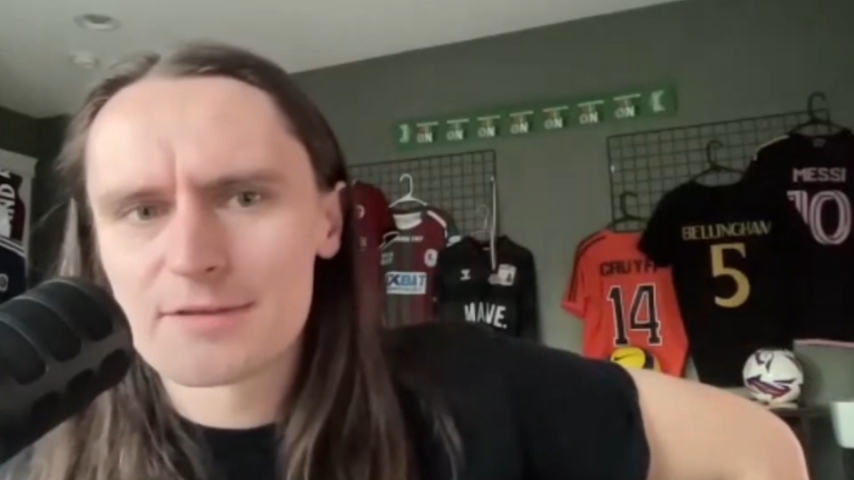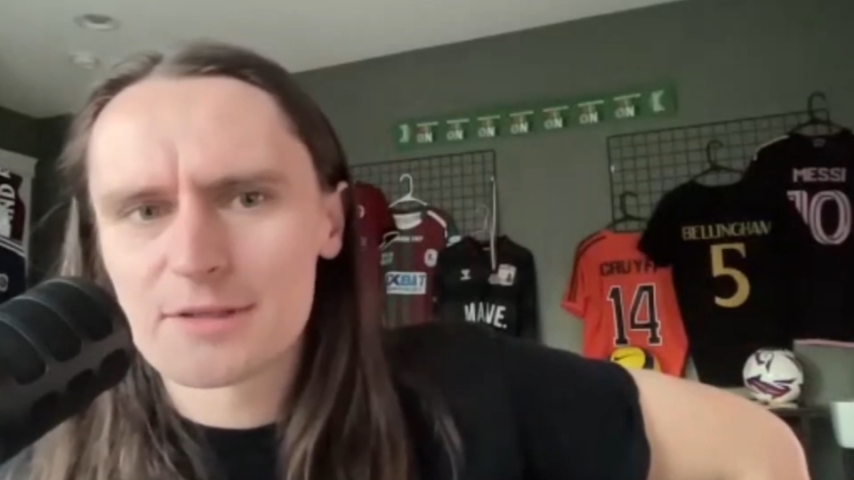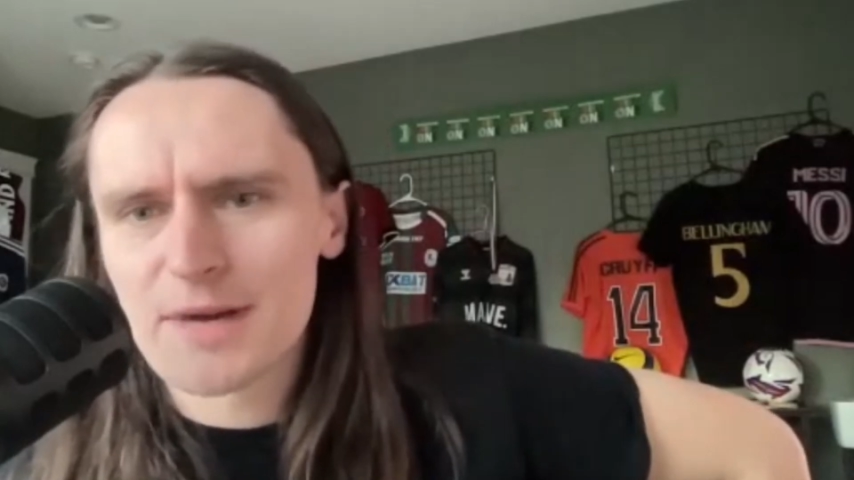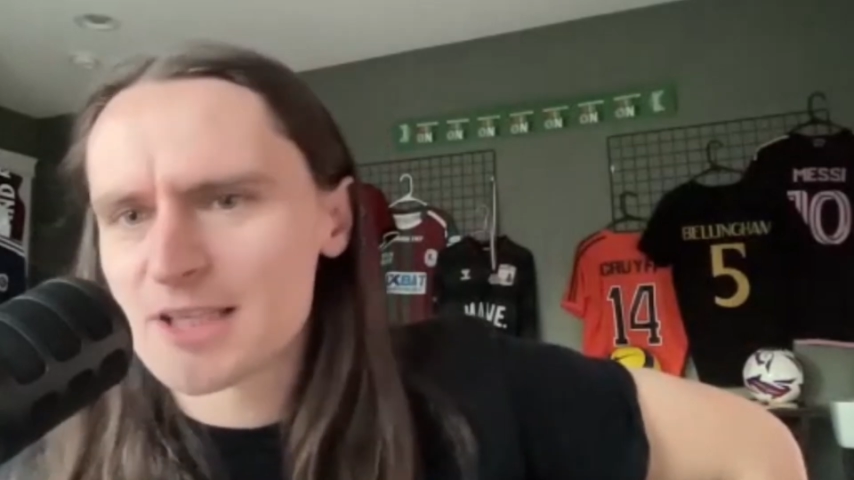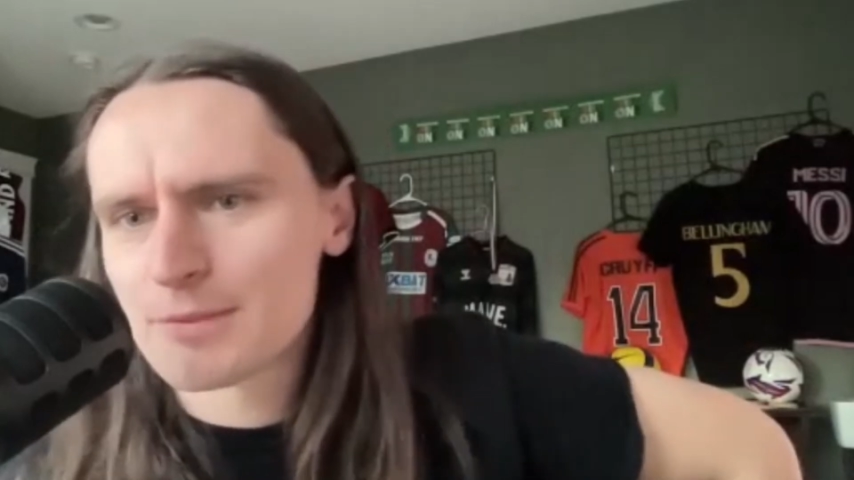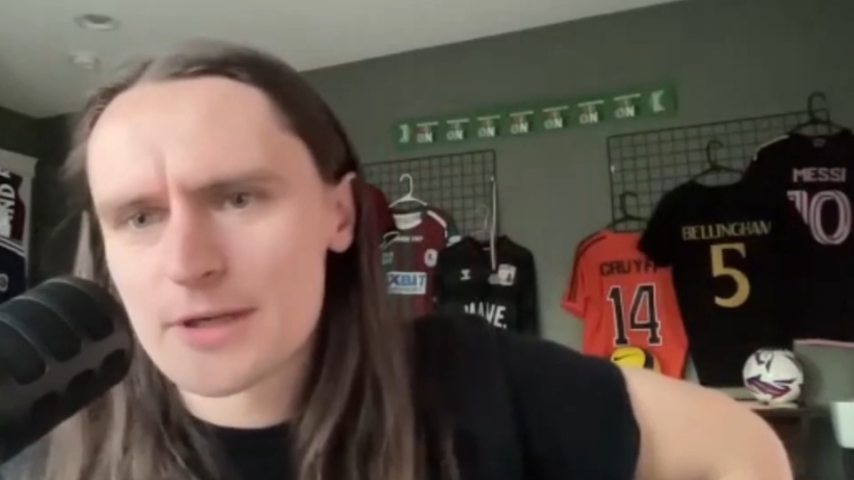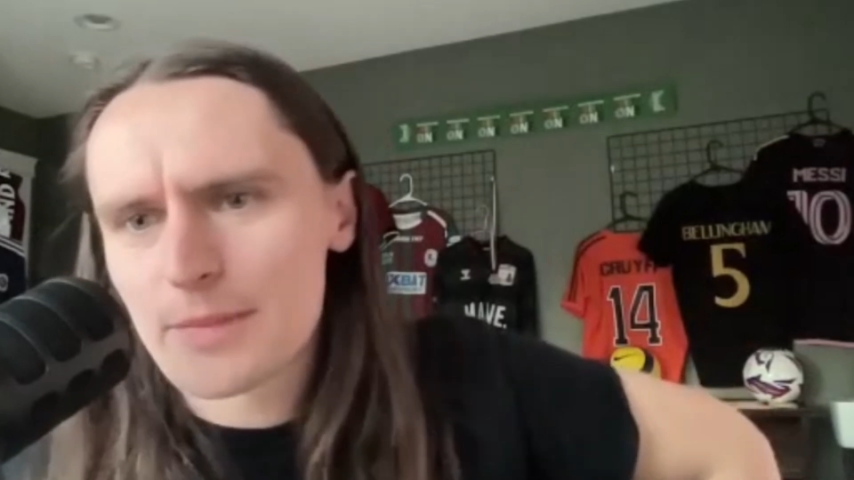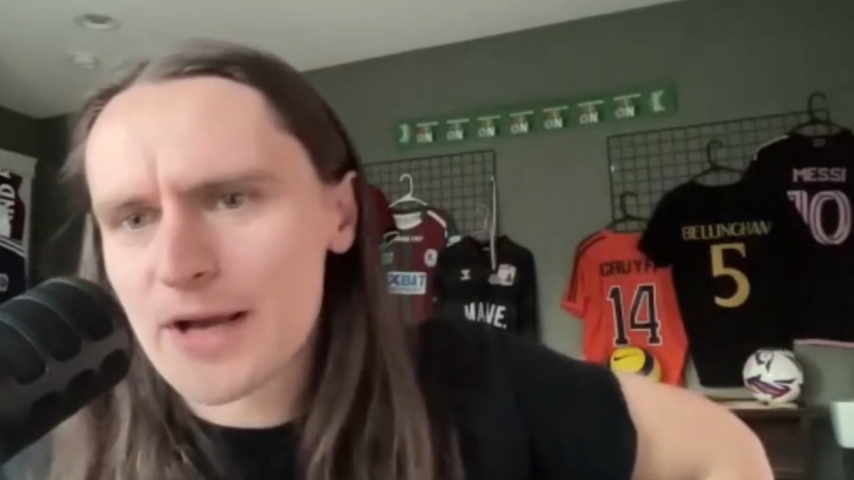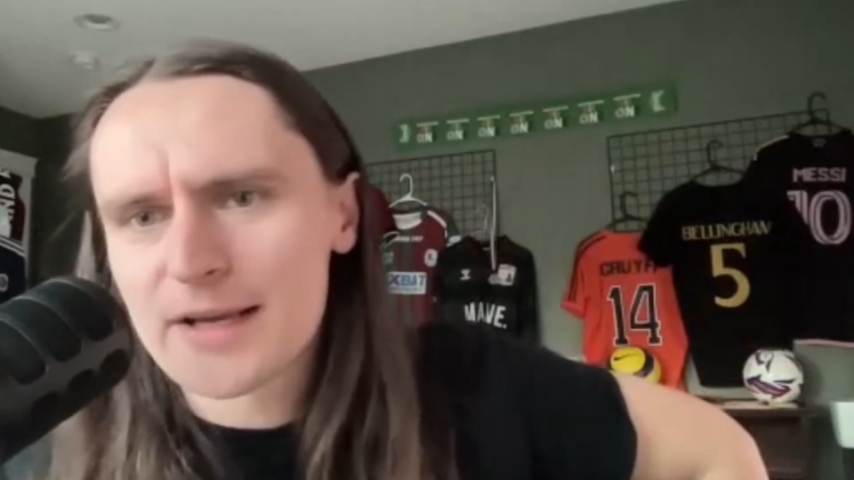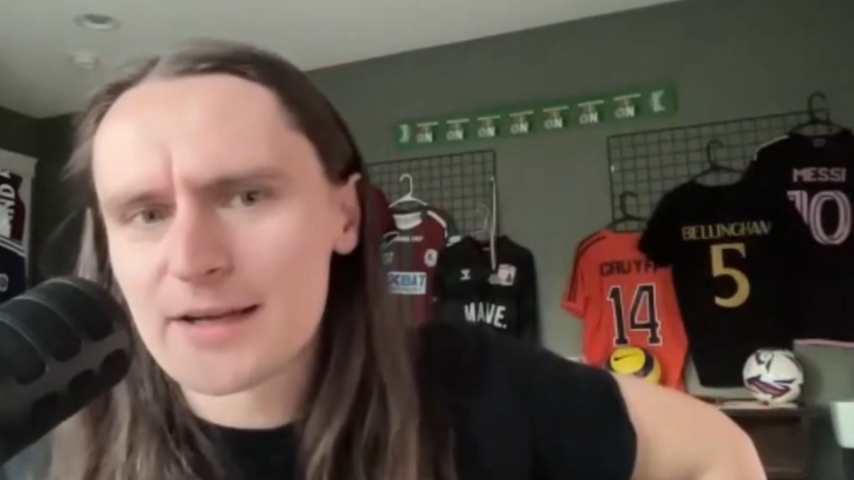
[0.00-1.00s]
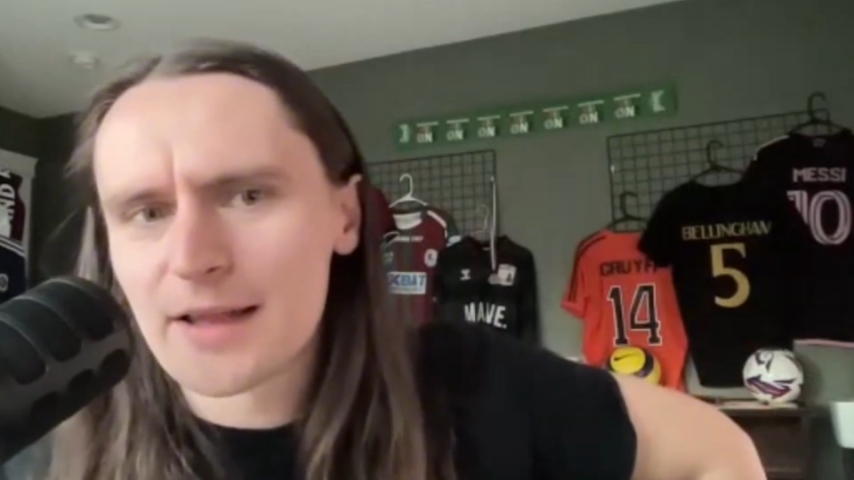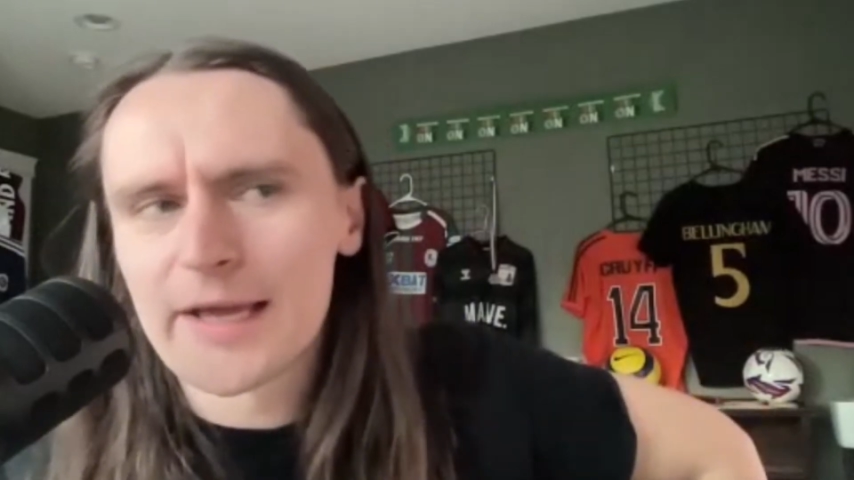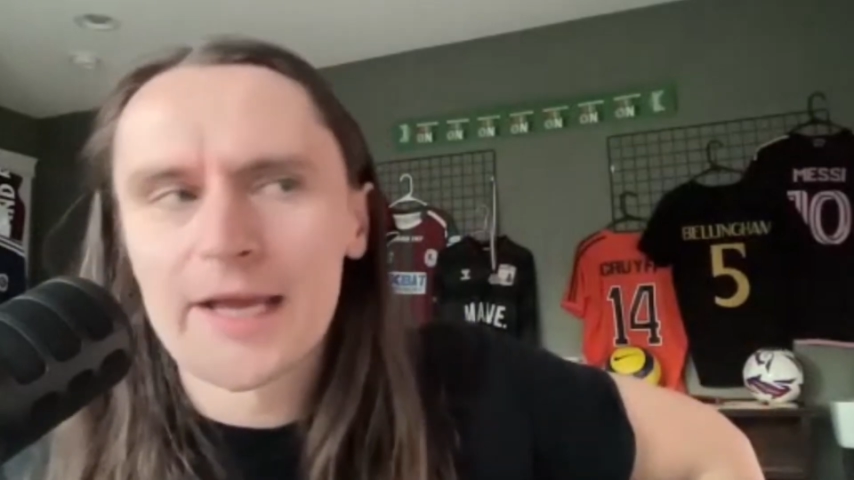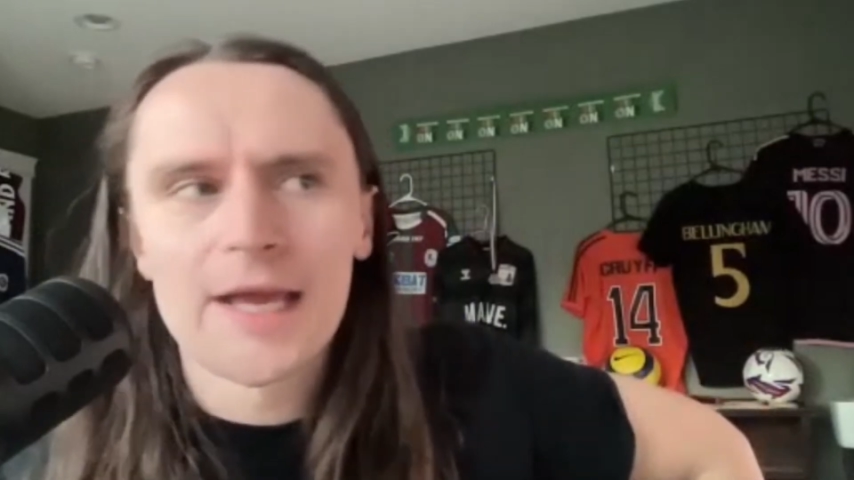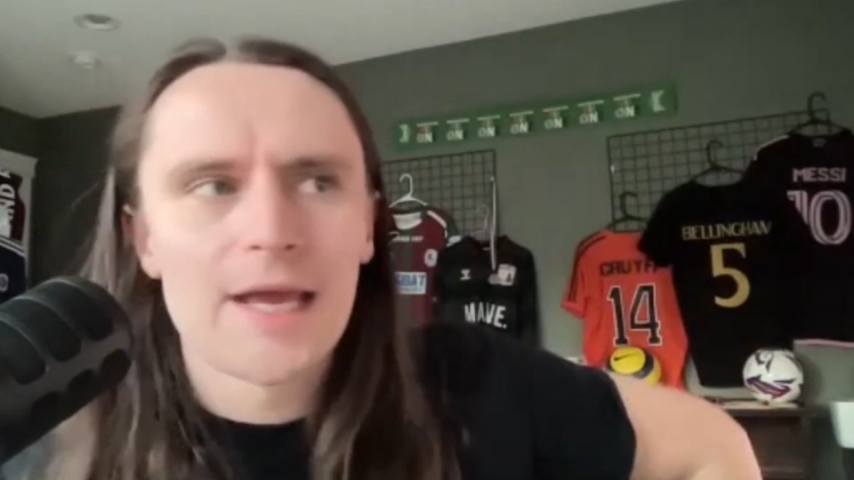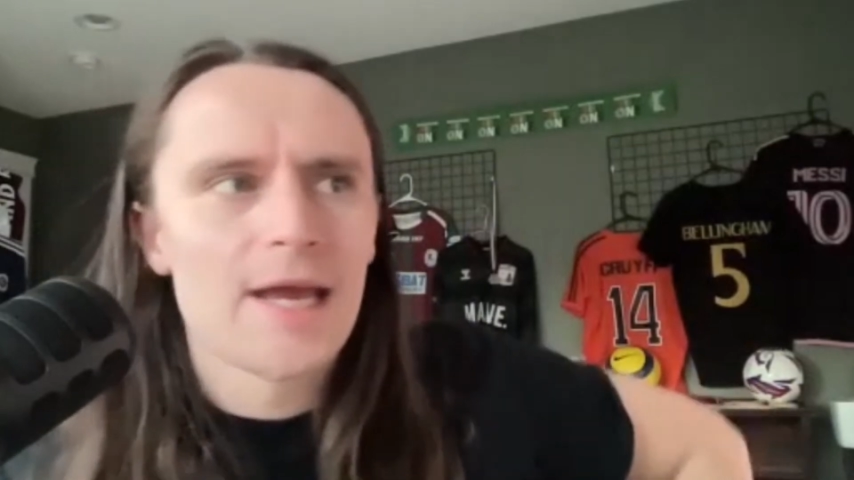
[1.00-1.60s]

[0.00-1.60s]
So the man's being paid like